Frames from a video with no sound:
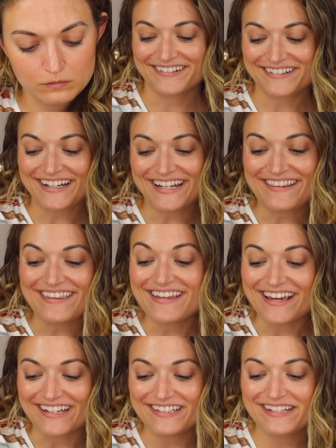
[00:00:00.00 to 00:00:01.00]
Alrighty,
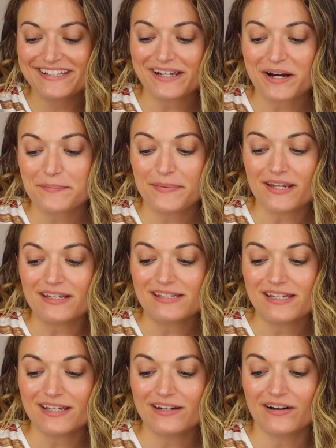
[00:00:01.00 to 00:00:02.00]
the edges are
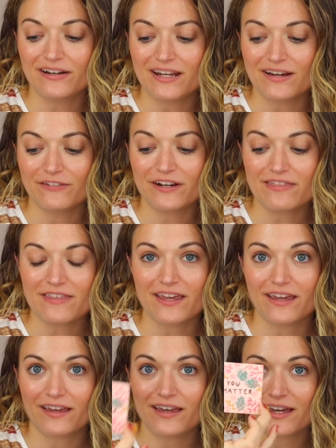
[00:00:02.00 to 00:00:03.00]
painted on
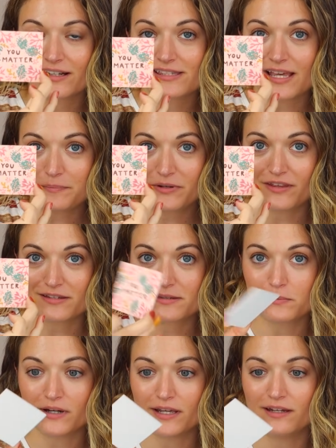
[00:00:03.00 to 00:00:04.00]
everything except
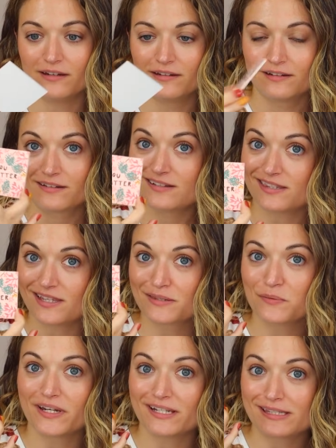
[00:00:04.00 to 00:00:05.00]
this one because
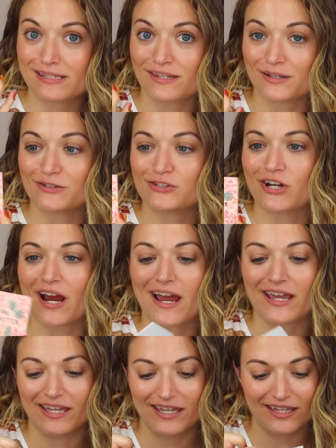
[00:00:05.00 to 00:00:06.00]
this one is still
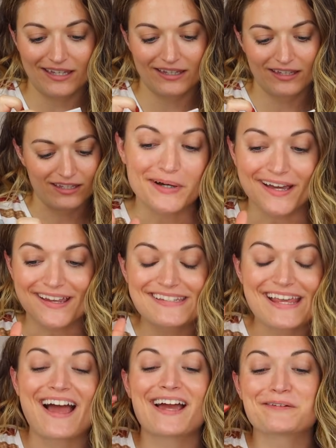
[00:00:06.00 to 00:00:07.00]
drying,
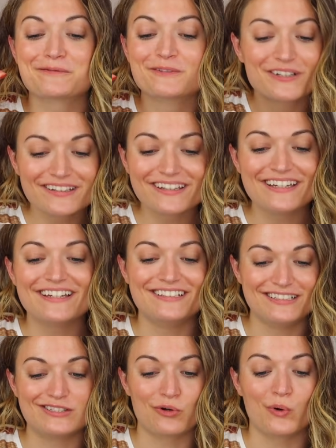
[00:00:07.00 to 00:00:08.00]
but I really
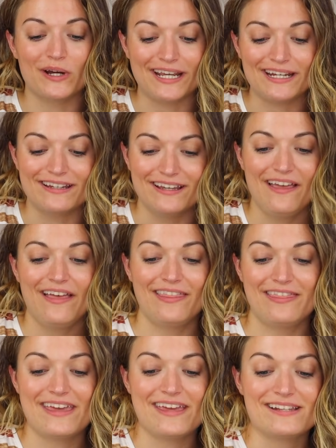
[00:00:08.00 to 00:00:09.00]
enjoyed
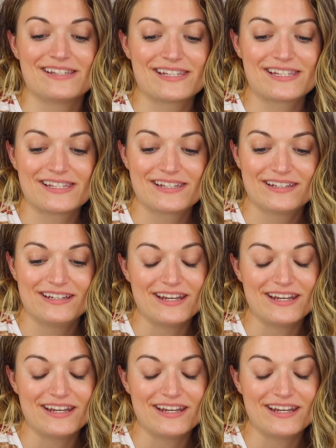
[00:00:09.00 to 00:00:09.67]
this